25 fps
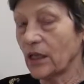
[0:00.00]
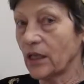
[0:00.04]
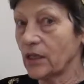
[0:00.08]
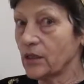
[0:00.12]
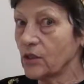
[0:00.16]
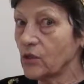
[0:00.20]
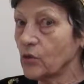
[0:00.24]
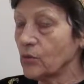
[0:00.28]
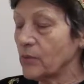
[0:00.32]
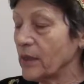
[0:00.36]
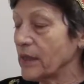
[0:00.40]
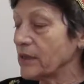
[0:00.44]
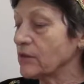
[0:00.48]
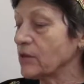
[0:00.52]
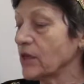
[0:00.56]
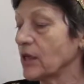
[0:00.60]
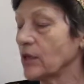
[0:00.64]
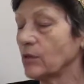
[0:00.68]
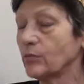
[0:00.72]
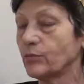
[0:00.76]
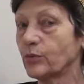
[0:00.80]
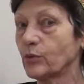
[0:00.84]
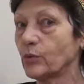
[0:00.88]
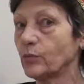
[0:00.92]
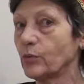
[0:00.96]
and numerical
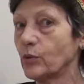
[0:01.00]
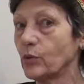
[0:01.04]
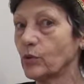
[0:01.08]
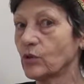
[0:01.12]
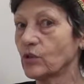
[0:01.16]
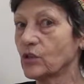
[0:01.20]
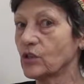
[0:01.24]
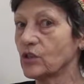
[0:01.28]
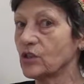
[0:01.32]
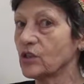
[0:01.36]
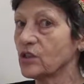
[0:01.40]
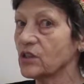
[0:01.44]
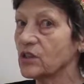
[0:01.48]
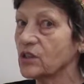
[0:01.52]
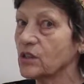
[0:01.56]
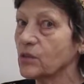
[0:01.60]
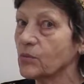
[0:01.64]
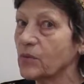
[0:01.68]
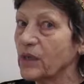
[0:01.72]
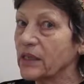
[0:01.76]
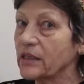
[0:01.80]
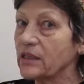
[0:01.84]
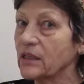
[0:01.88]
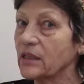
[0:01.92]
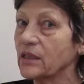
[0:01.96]
proportions, the
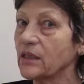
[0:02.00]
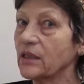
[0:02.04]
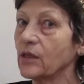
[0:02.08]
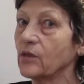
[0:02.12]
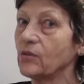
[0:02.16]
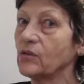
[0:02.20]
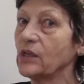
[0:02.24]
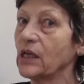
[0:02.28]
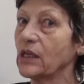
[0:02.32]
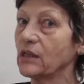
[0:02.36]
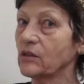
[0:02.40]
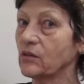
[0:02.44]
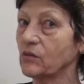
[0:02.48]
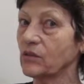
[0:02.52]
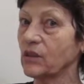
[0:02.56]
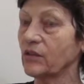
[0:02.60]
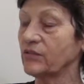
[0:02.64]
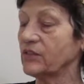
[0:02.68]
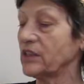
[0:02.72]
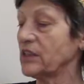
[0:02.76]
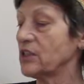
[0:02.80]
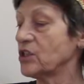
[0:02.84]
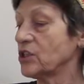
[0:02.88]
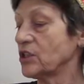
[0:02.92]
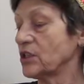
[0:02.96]
way that Leonardo da
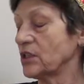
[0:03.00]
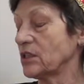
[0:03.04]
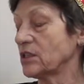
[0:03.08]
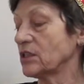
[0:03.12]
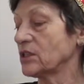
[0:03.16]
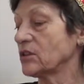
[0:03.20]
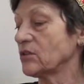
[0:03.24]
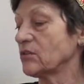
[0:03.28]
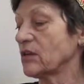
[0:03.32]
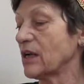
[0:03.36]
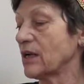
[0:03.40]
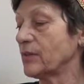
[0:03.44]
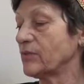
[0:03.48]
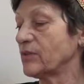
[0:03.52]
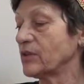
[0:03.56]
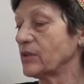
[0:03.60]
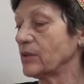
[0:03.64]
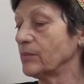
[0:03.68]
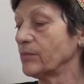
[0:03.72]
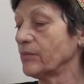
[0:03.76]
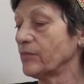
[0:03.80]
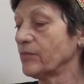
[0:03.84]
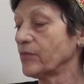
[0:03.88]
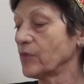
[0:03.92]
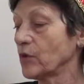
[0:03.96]
Vinci described
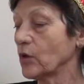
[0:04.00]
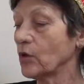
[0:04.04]
them,